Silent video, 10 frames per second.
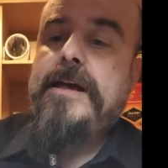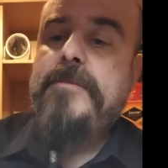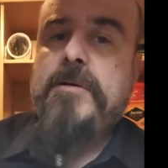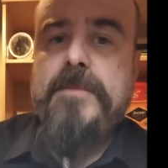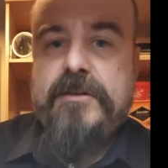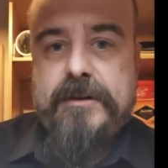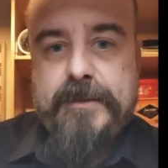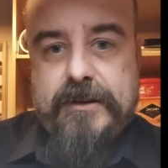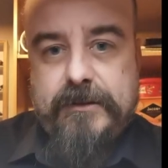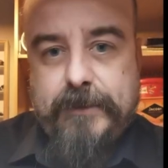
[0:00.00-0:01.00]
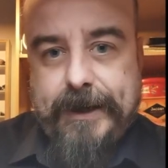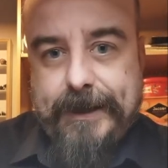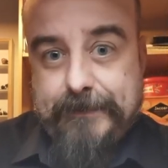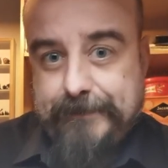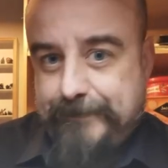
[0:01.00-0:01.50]
And your master master
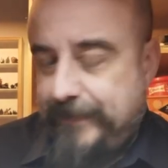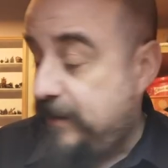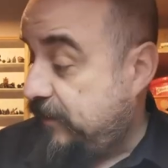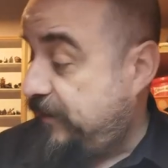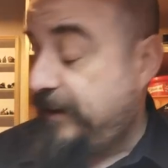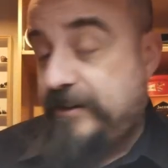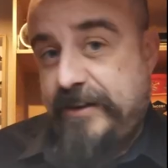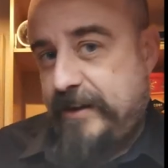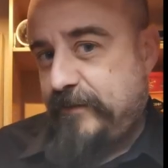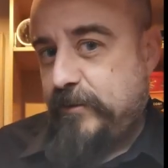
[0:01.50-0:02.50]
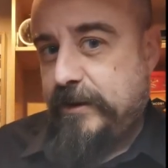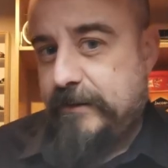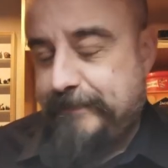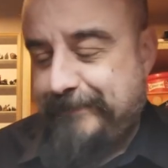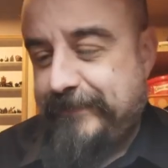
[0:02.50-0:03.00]
webcam, there's a seat there for you.